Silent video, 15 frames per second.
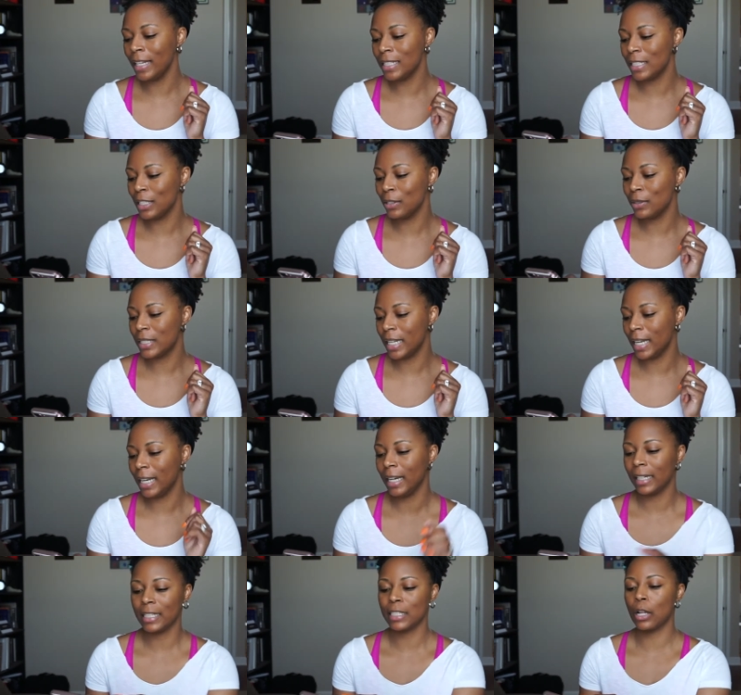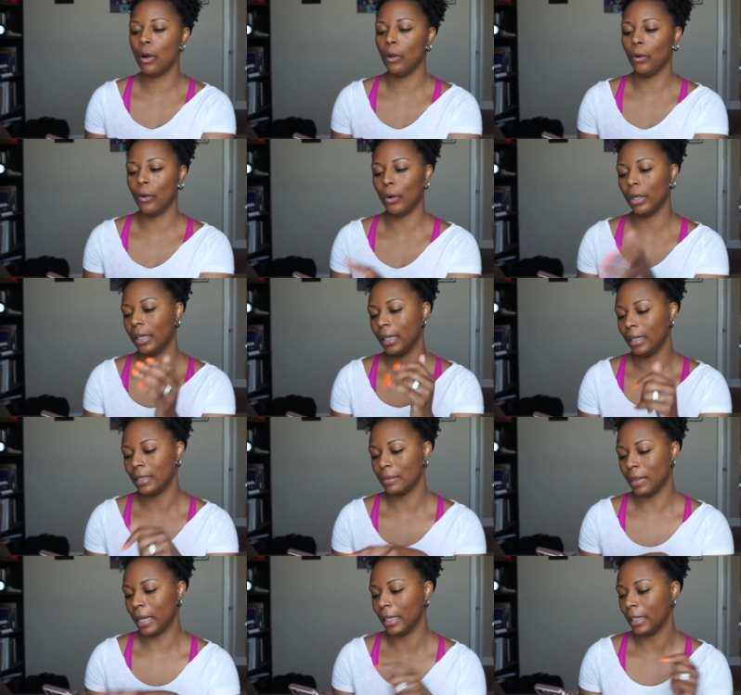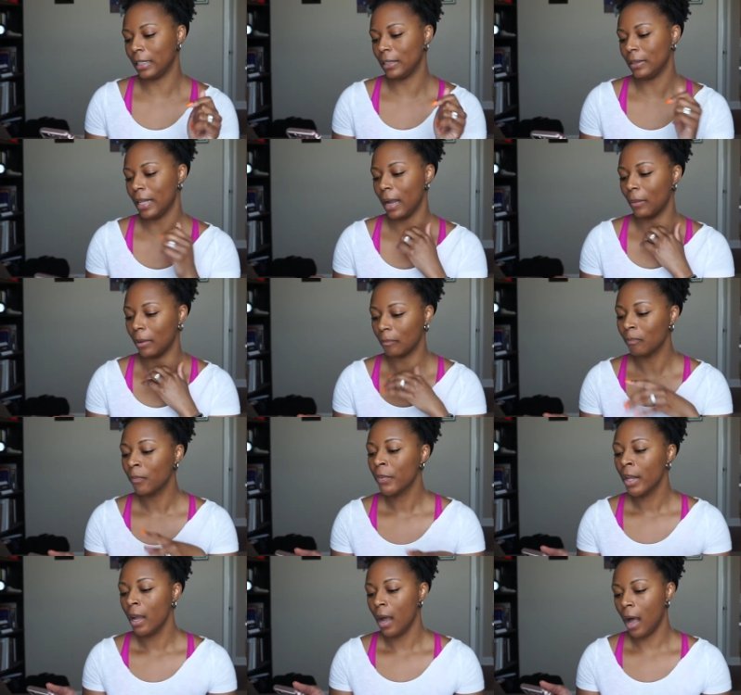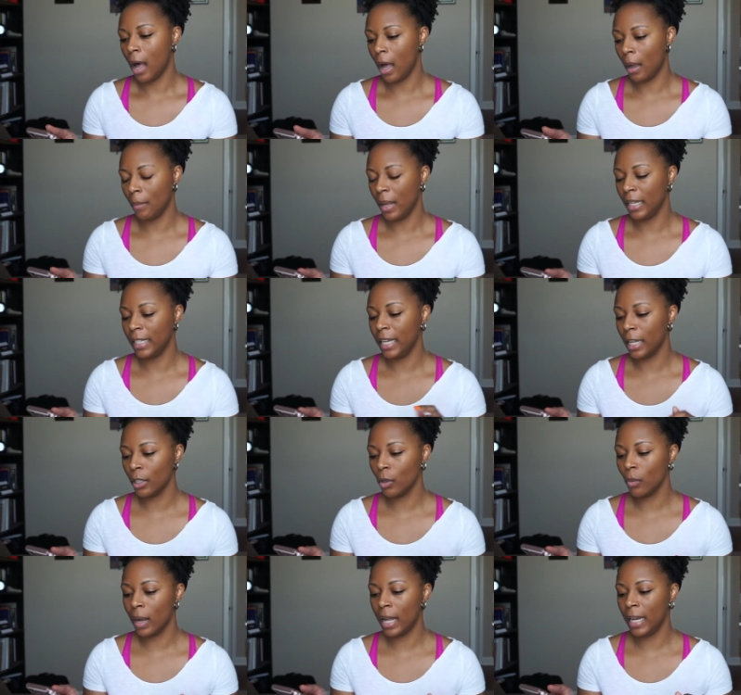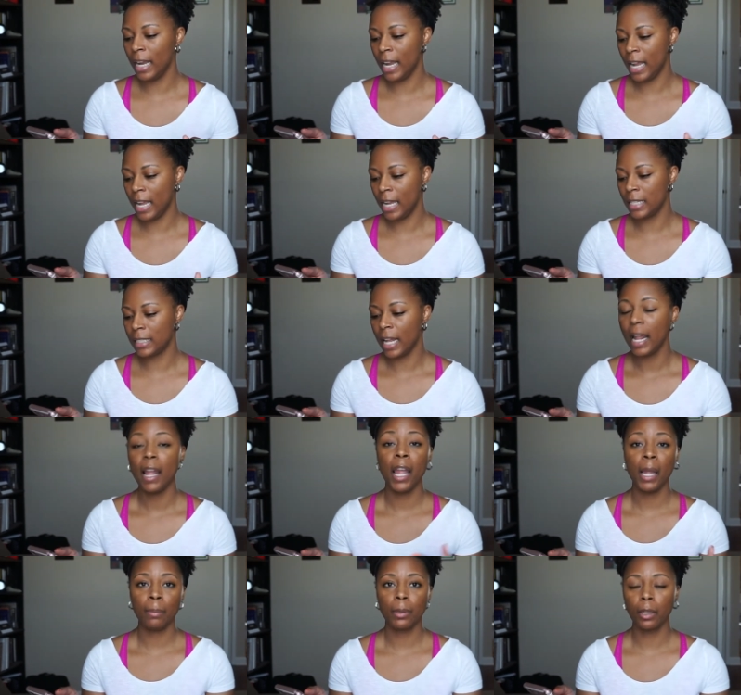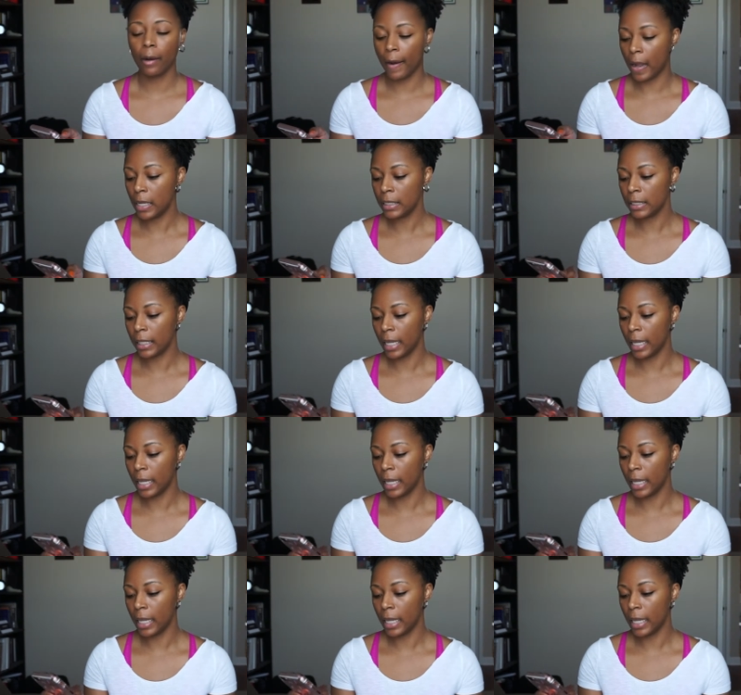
is using, let's go in order. I'm not gonna do that one. The other one is hip thrust,